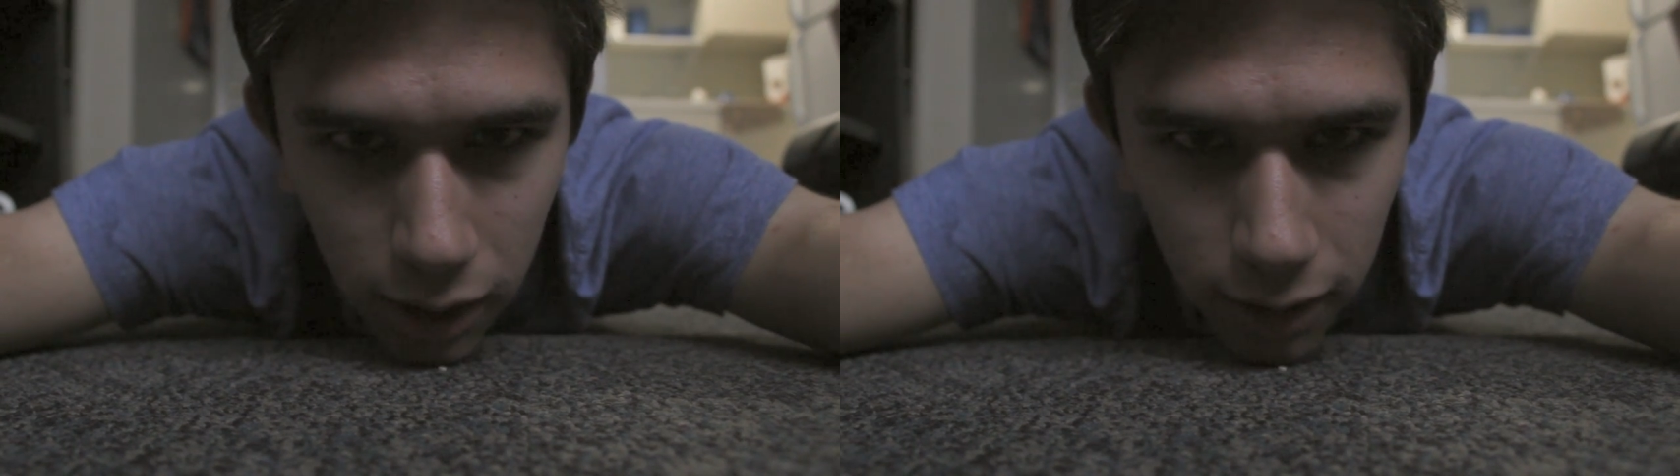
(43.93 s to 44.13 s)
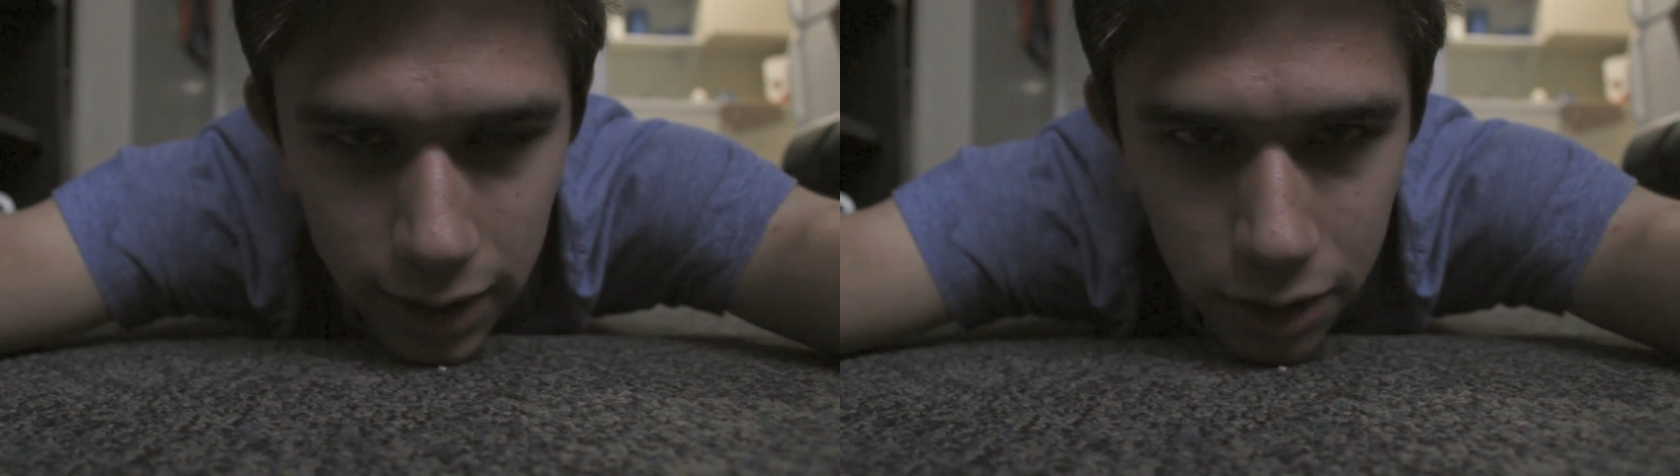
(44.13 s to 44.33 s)

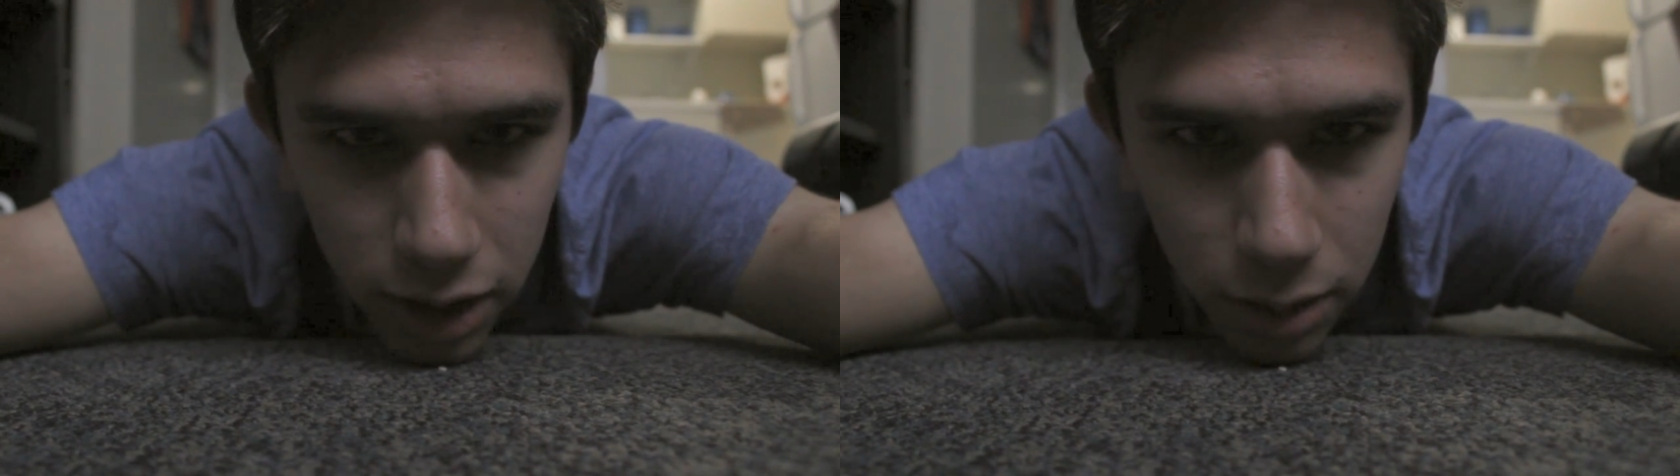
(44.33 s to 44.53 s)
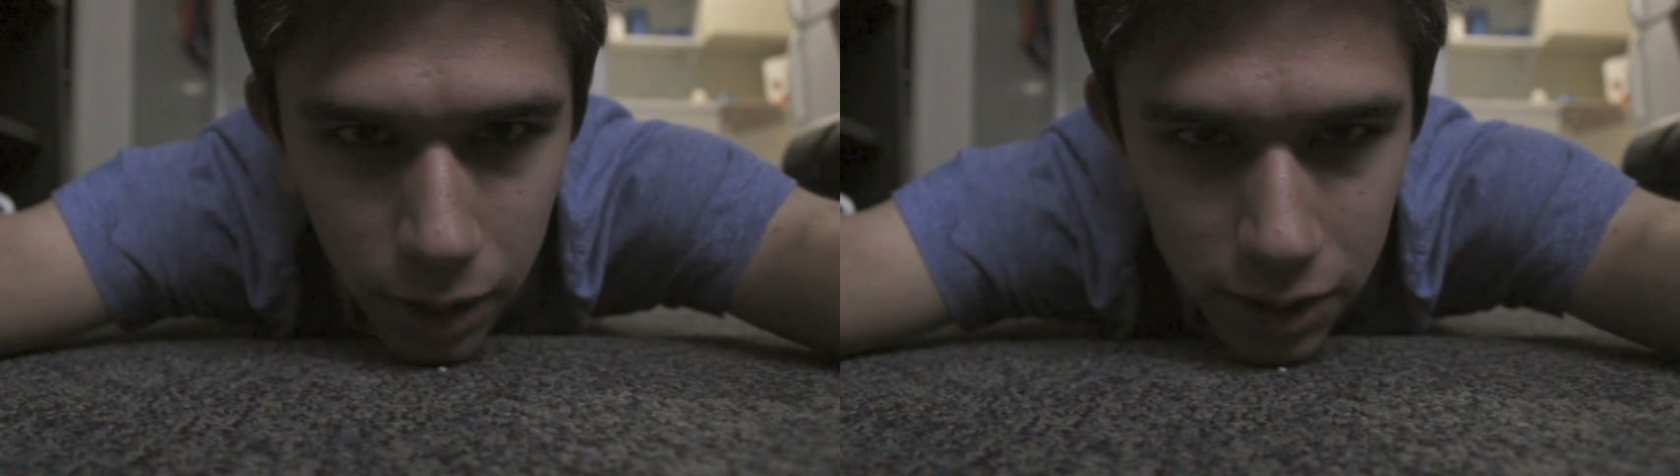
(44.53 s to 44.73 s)
all I can
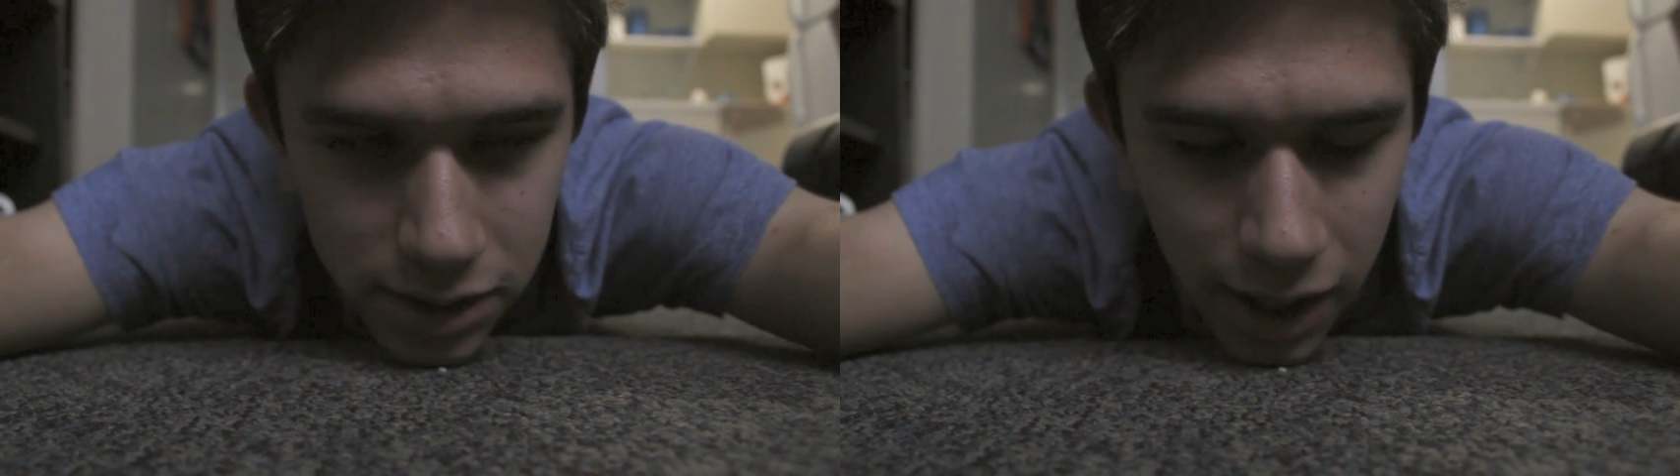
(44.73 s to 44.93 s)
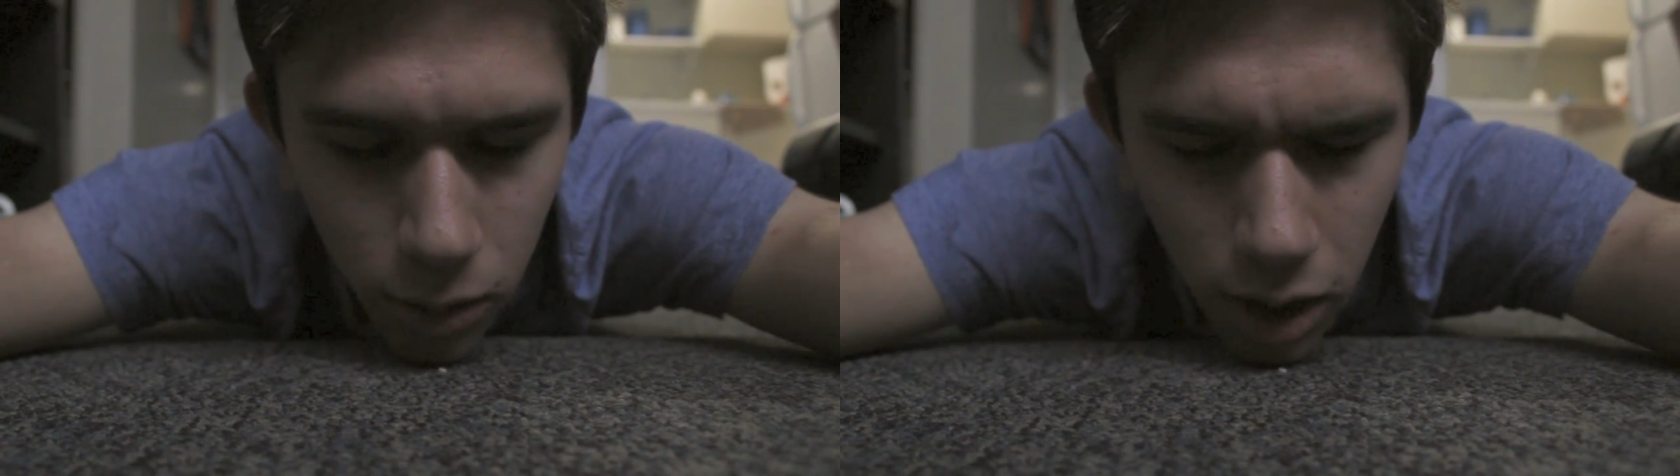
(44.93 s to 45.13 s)
think about
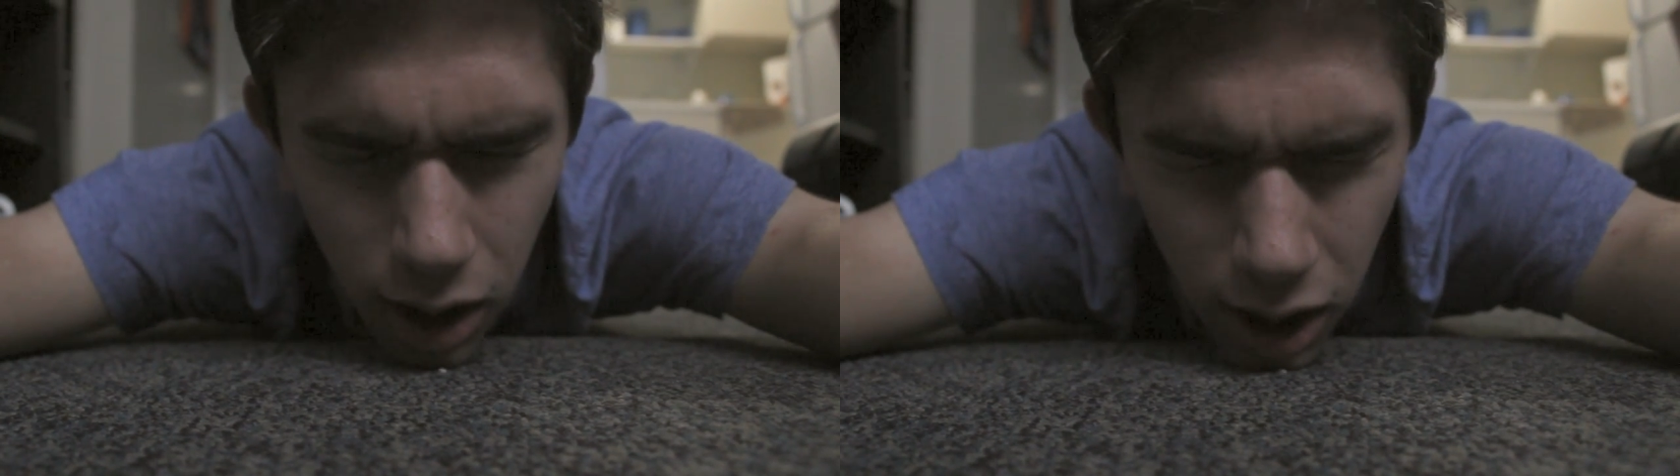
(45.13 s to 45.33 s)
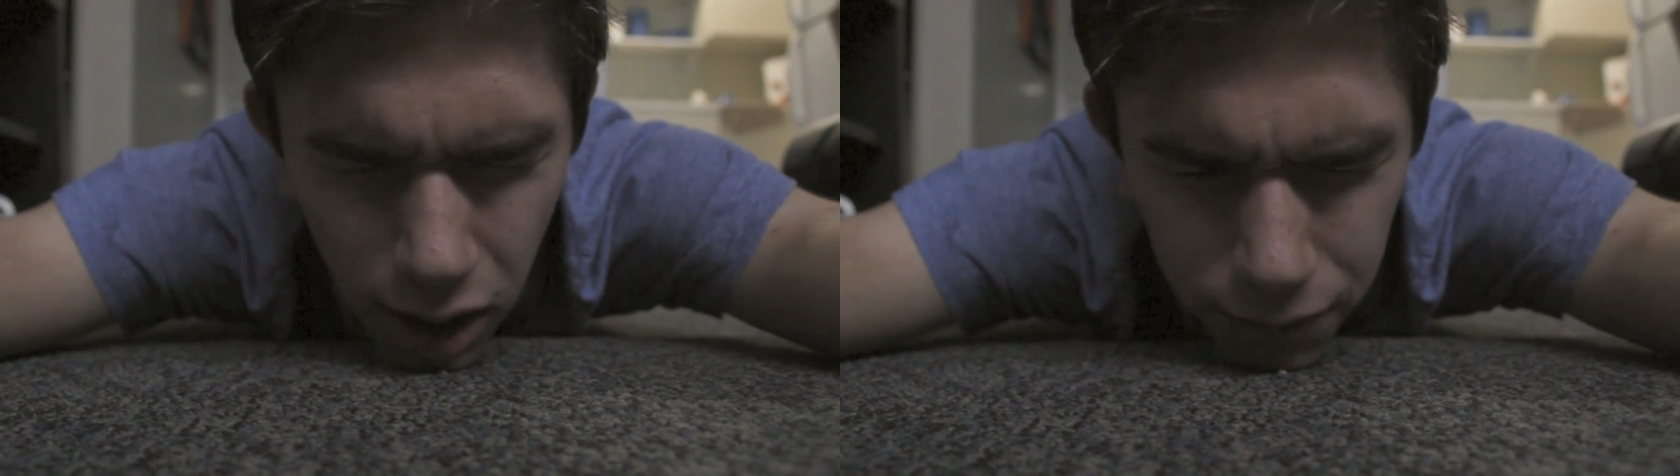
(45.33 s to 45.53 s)
is how
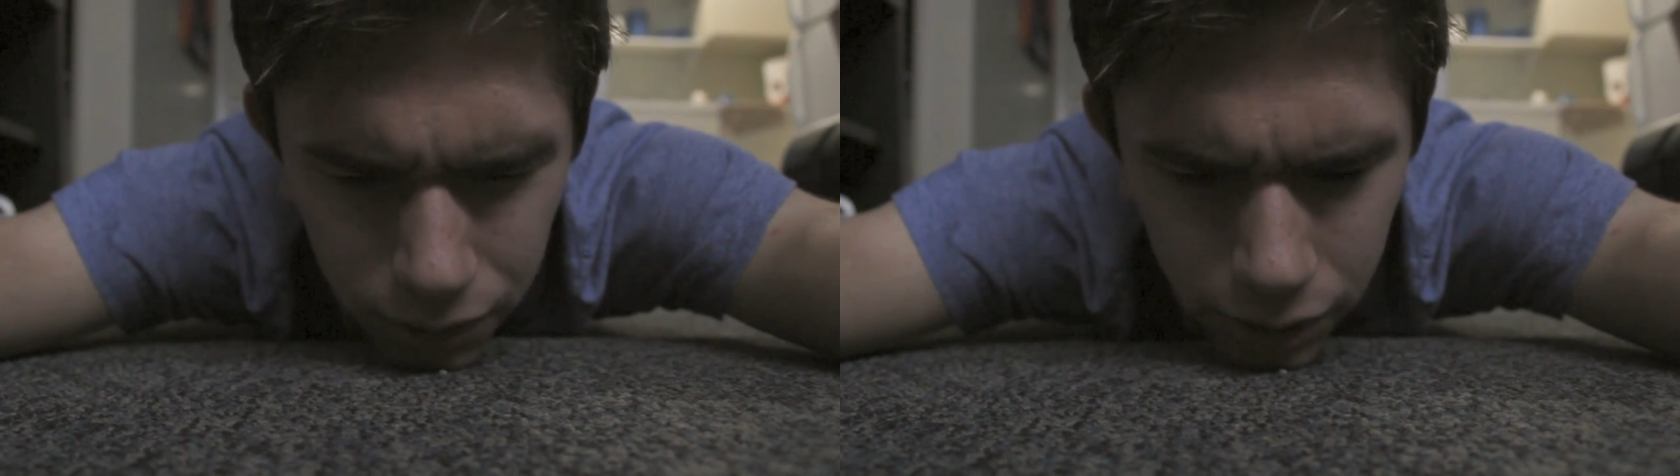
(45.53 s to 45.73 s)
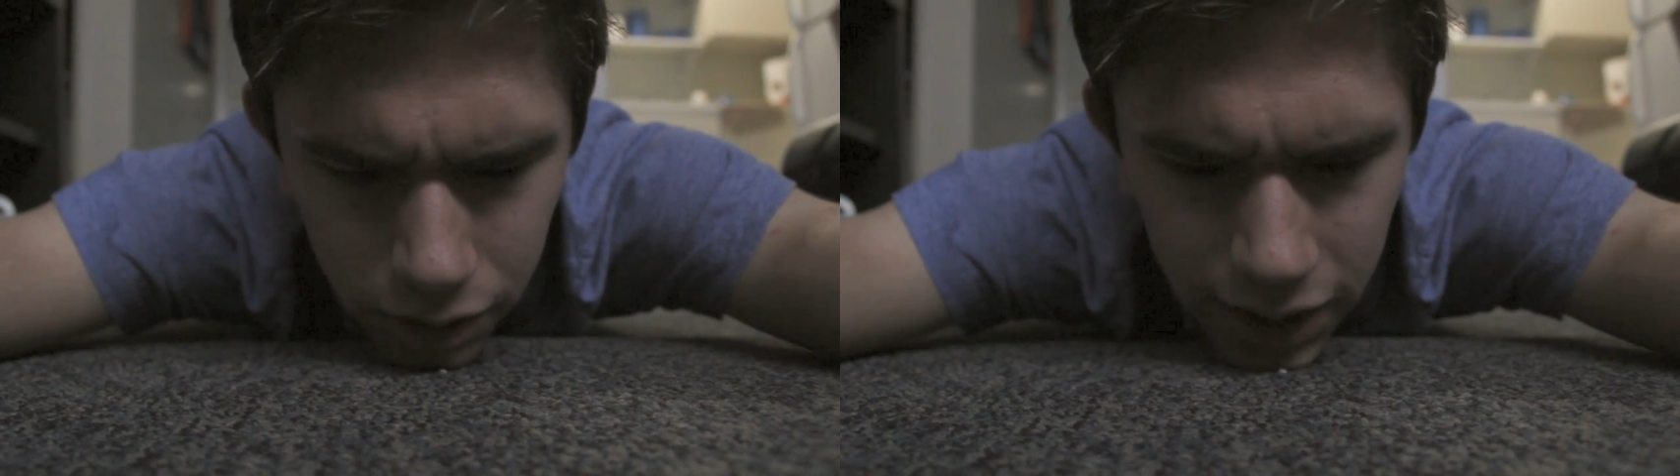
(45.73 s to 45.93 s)

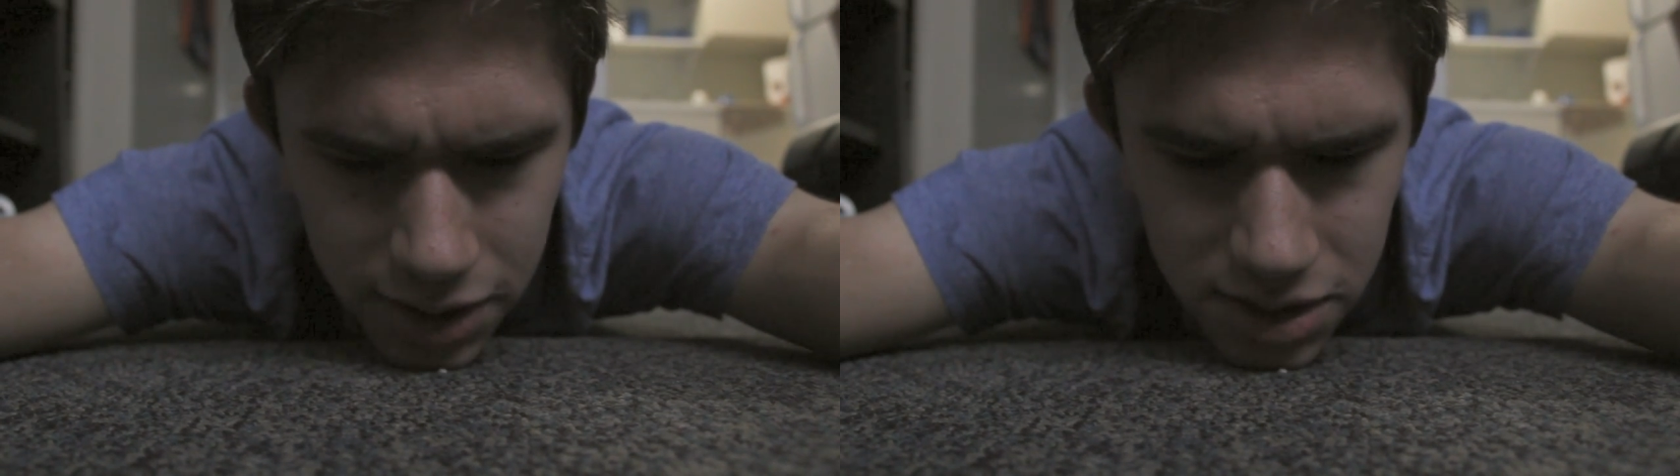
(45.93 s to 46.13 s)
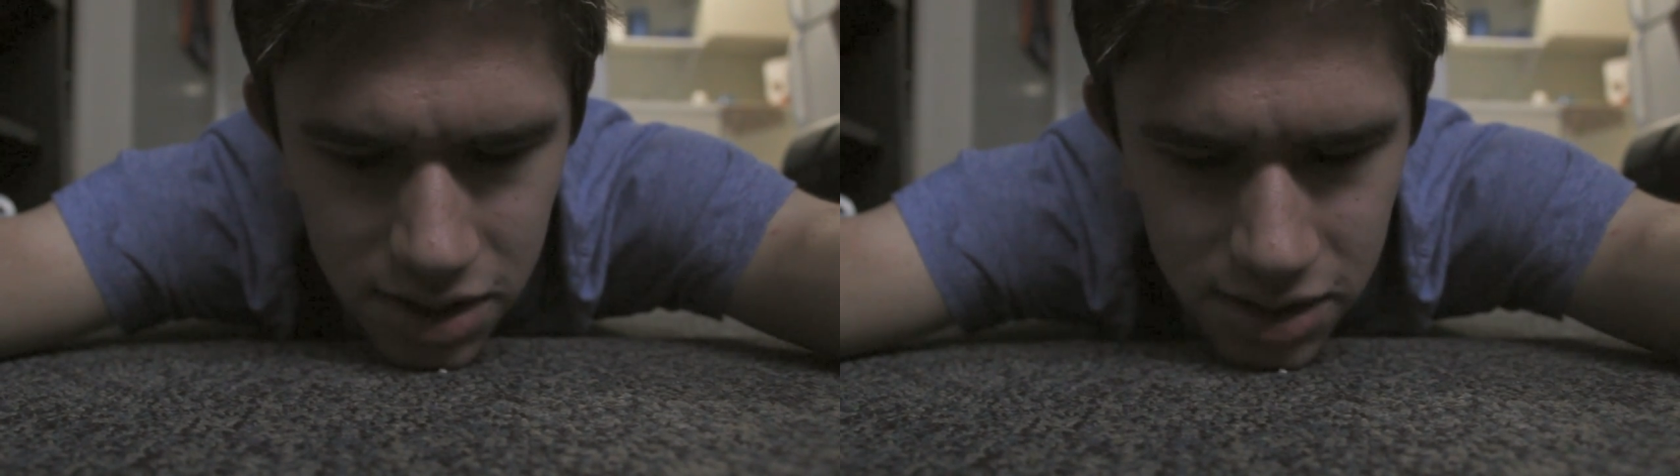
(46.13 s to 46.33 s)
awful their
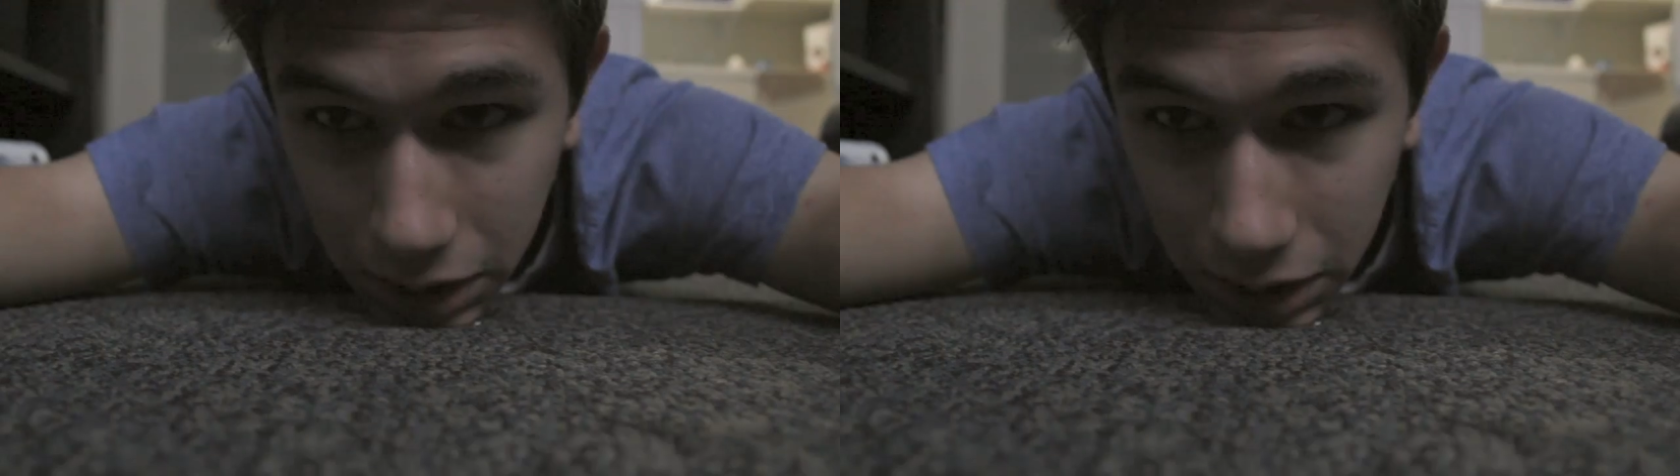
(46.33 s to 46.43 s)
taste is.